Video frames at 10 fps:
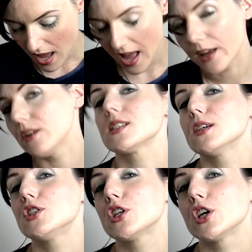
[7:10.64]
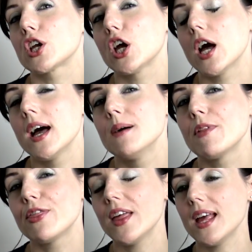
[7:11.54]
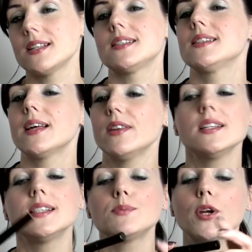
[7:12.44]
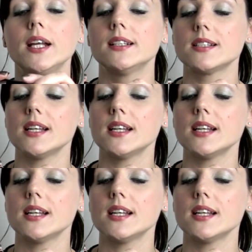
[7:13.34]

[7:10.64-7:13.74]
I also took this. Now this is brilliant.